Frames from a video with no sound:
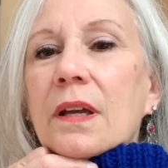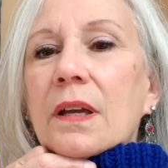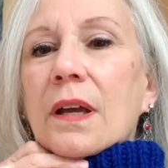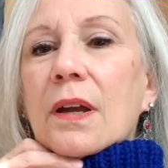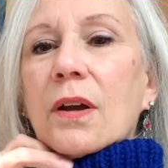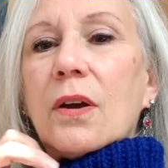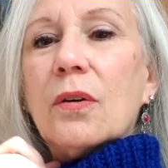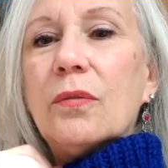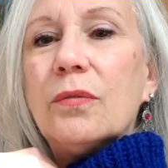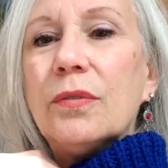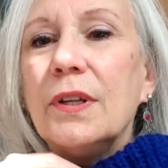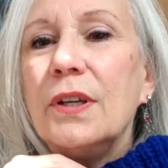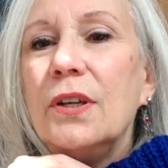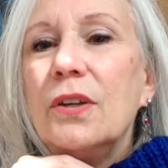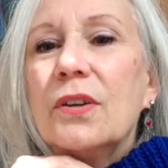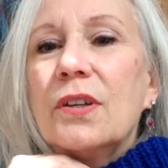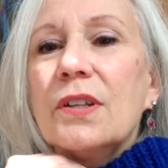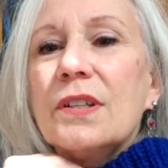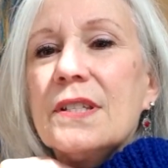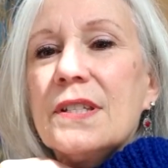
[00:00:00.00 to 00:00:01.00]
Hopefully you
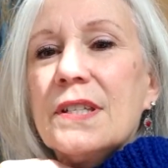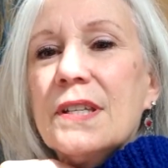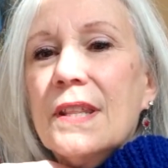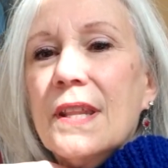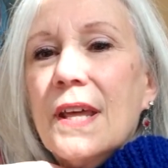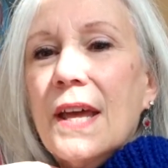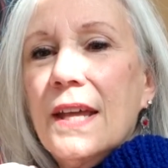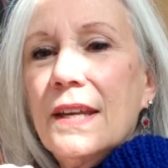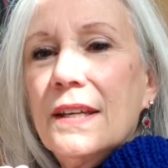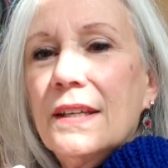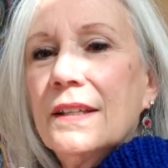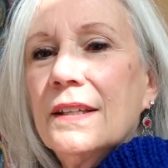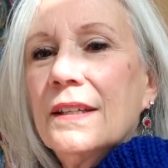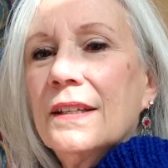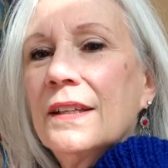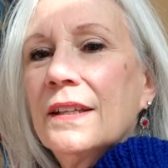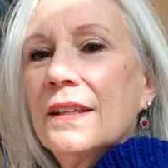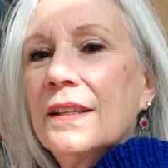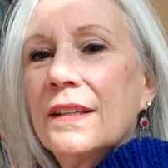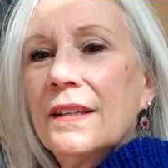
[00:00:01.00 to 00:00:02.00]
can see that.
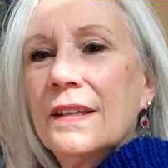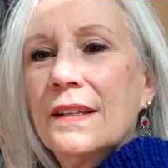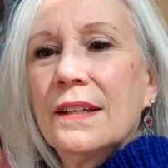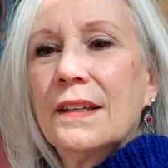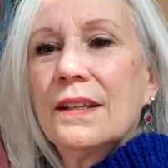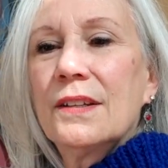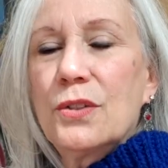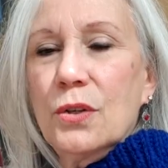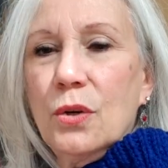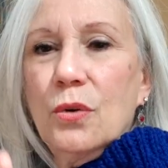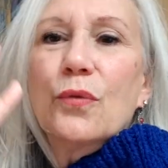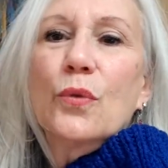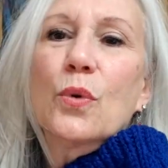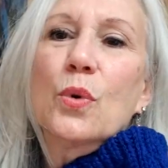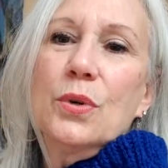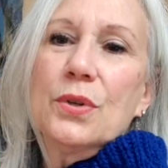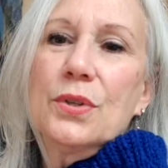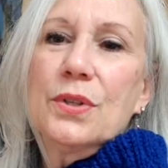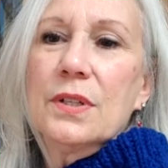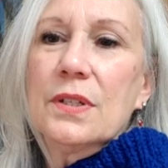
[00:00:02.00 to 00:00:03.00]
So, of
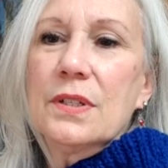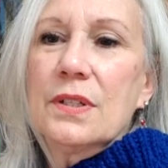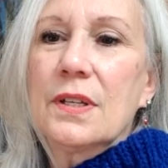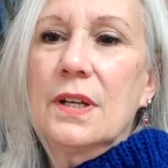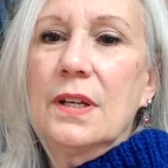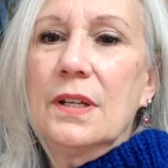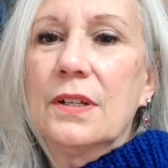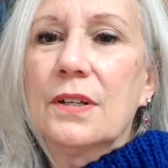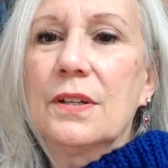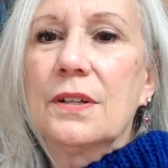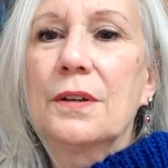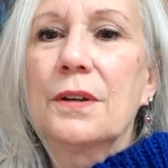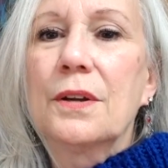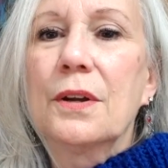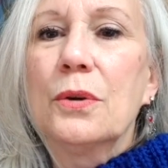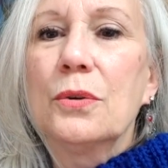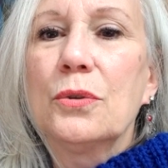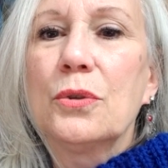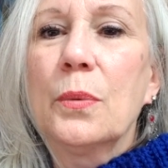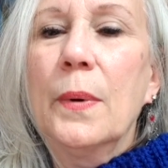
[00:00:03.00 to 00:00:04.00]
course, the sun
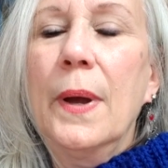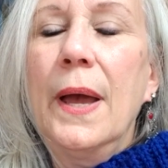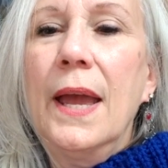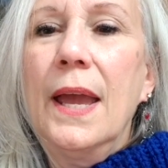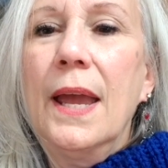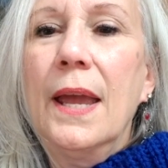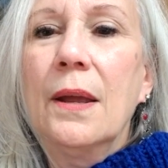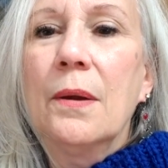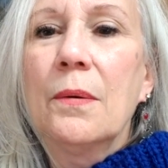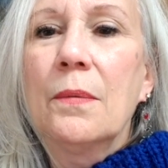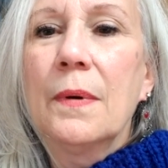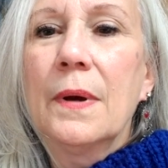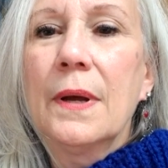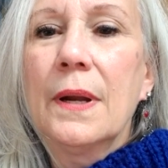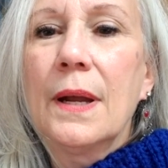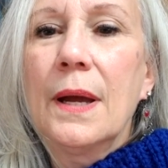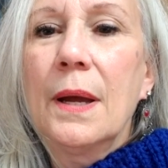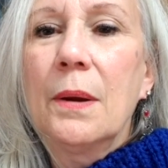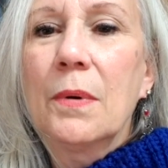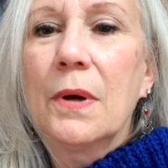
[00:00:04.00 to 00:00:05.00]
goes away when
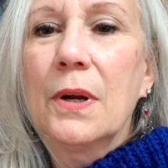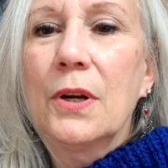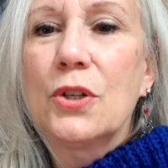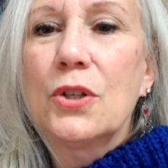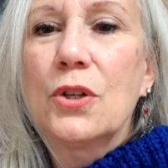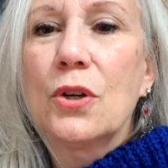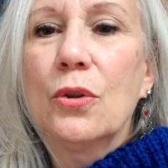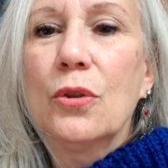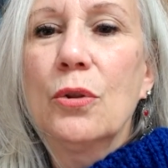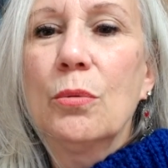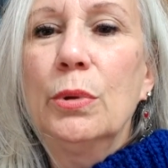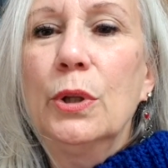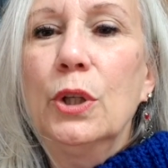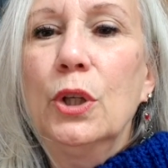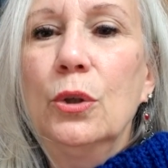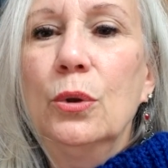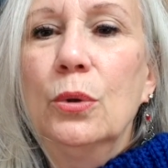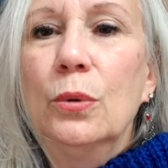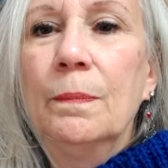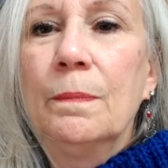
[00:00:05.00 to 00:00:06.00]
I want to show the
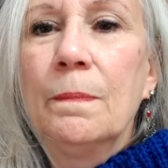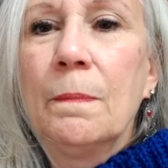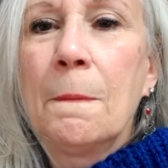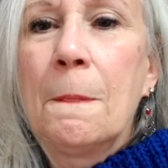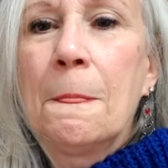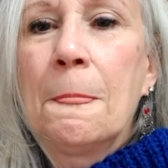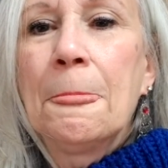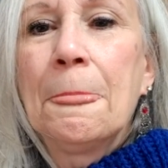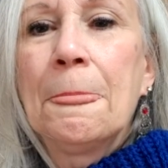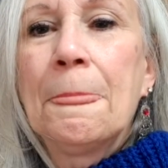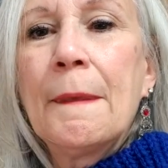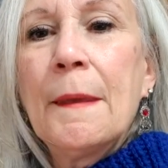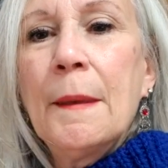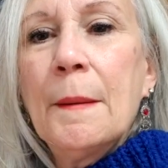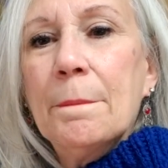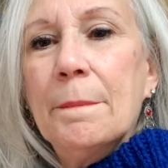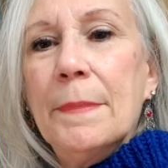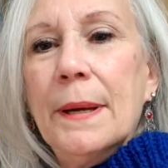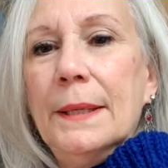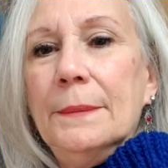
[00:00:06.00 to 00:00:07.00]
blue,
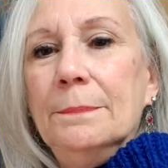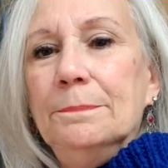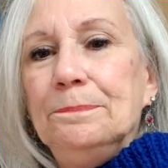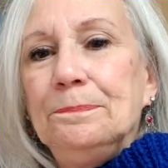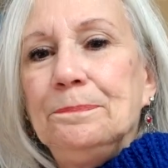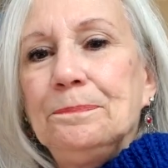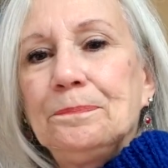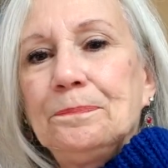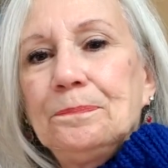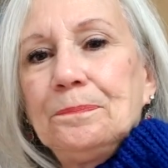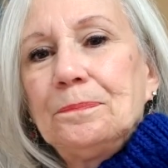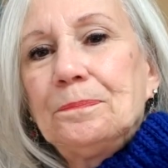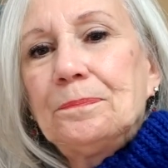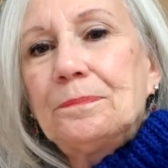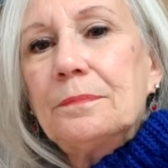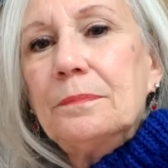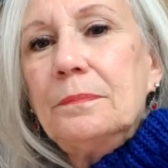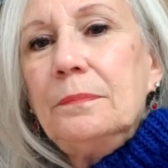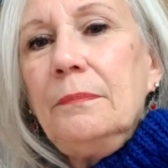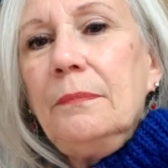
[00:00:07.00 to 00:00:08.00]
but
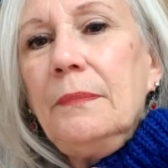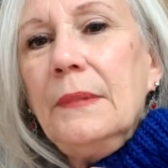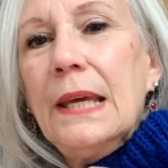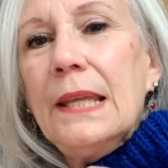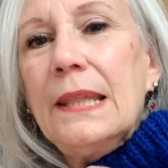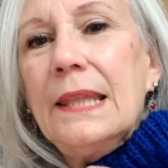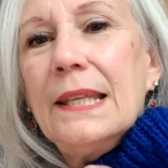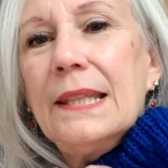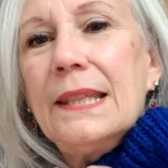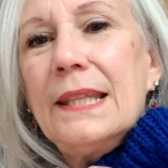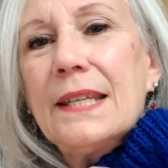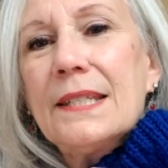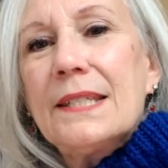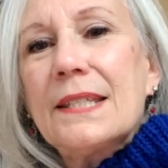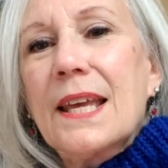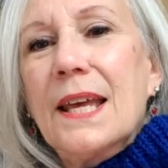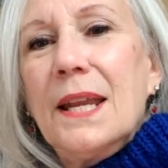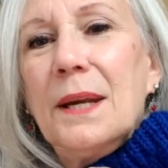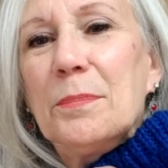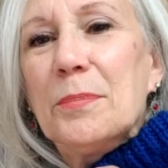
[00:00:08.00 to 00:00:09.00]
I think that's
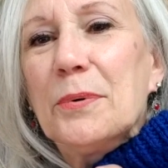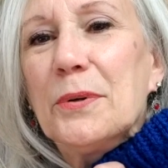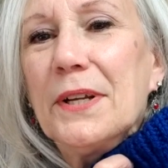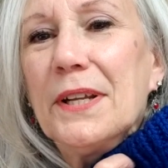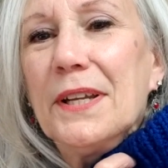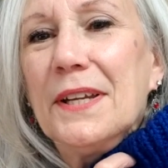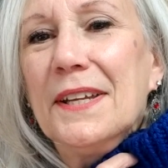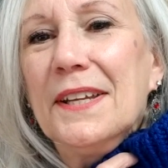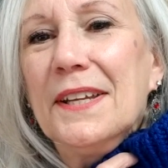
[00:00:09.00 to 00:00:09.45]
kind of pretty.